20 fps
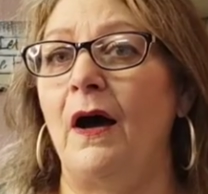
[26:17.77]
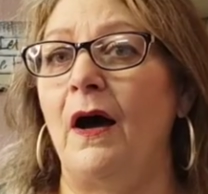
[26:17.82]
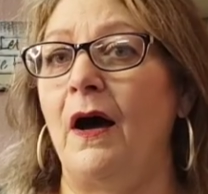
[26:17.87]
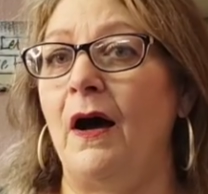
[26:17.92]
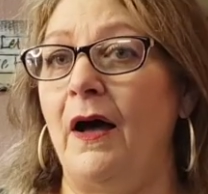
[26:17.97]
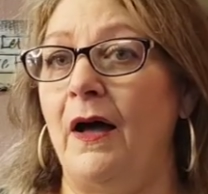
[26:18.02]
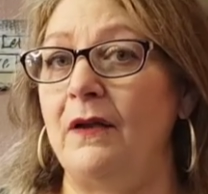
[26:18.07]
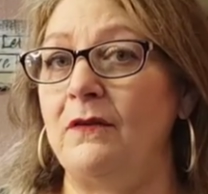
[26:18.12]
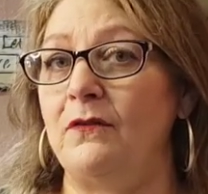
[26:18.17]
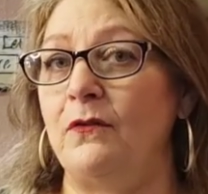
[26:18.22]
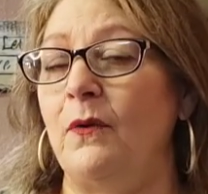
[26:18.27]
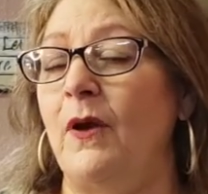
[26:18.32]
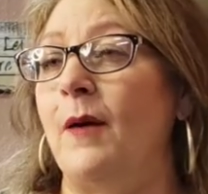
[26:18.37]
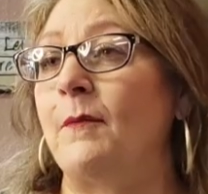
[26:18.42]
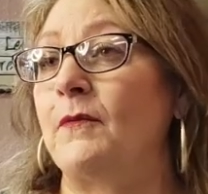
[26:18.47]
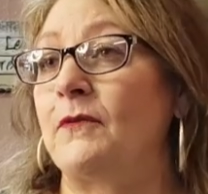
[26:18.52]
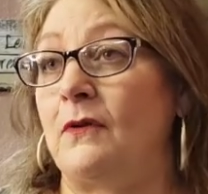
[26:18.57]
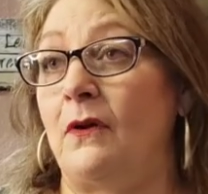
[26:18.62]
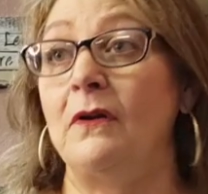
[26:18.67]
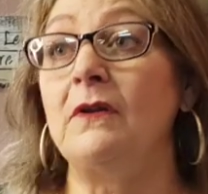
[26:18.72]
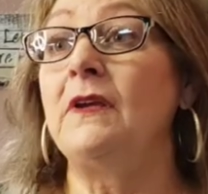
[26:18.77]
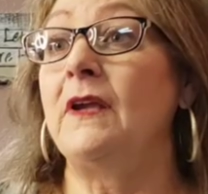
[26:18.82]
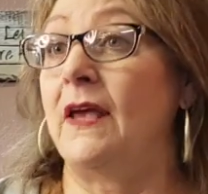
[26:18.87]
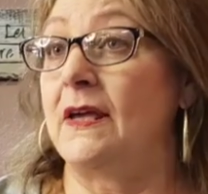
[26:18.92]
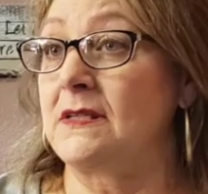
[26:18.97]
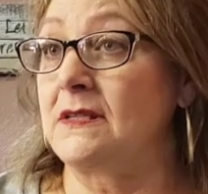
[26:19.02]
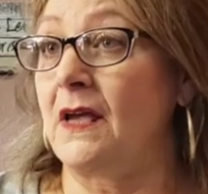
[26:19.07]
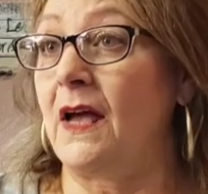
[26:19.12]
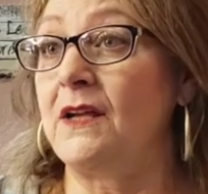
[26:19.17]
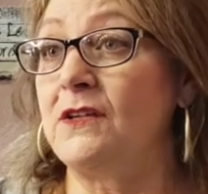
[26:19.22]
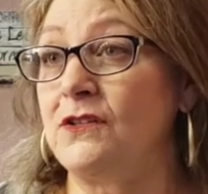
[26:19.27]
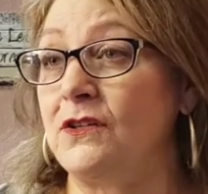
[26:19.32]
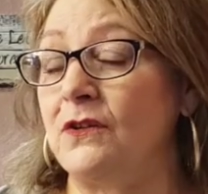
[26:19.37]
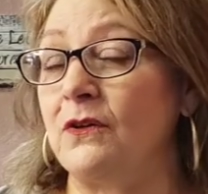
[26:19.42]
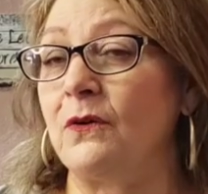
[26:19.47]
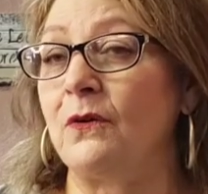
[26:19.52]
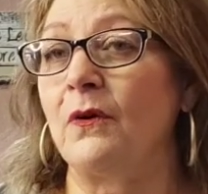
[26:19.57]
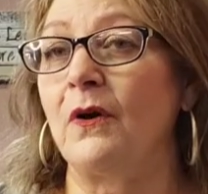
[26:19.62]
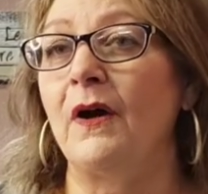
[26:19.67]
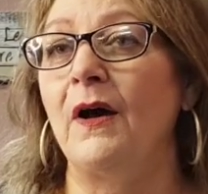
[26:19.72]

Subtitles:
I do Amazon. Yes, I do.